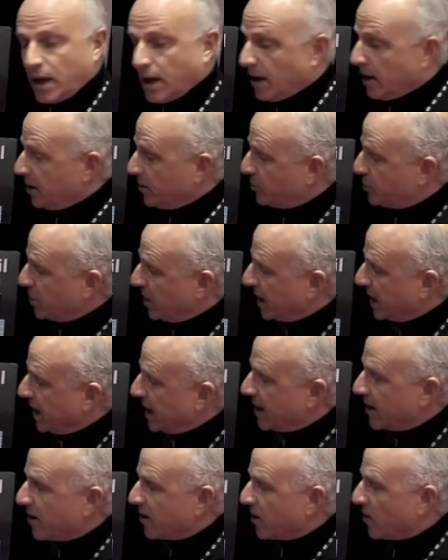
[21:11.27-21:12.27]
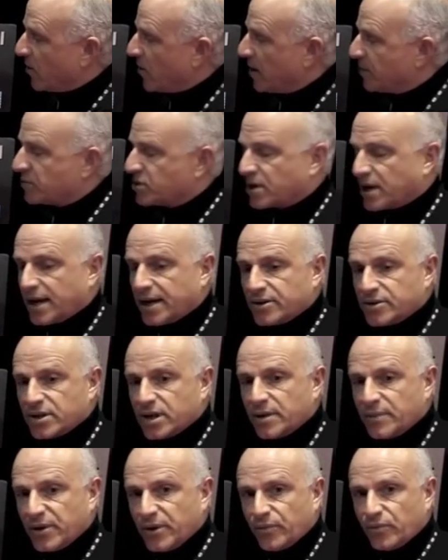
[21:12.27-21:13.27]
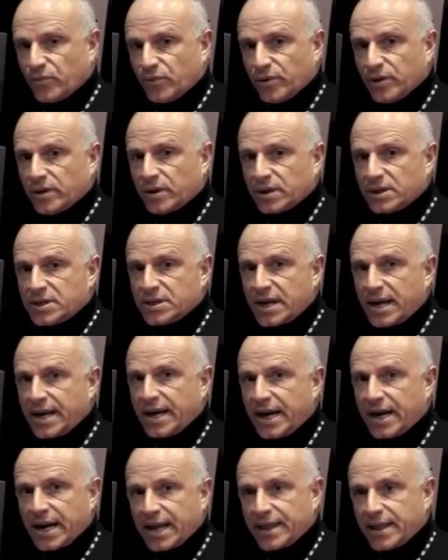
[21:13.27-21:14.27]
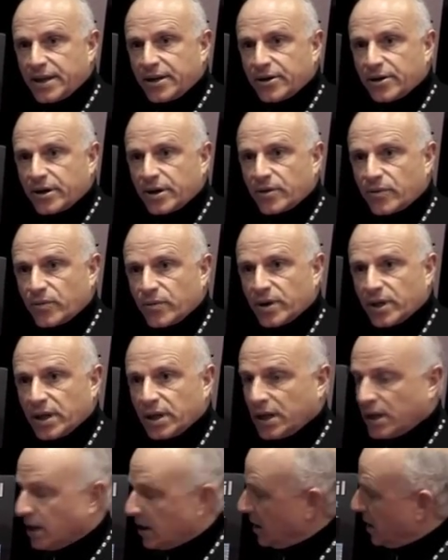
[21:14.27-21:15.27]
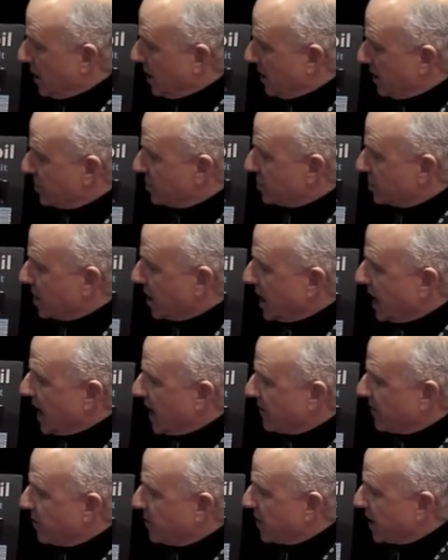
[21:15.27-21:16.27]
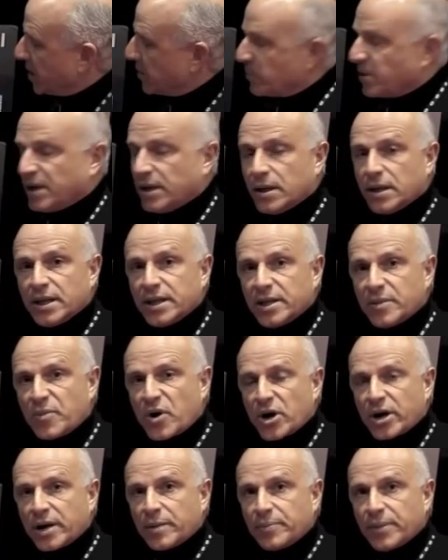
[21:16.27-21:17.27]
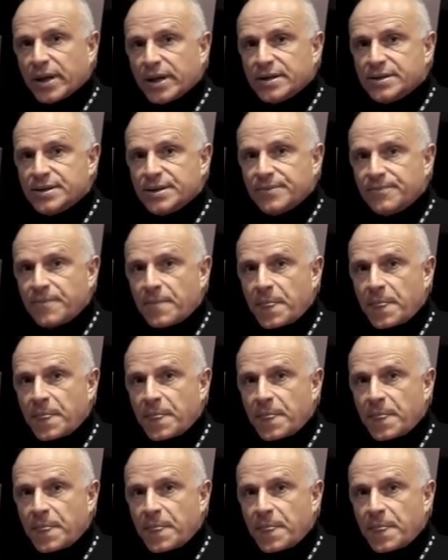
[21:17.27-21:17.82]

And check it out on our website. It's going to be real exciting. I think you're going to really, this is going to have a big appeal in the marketplace.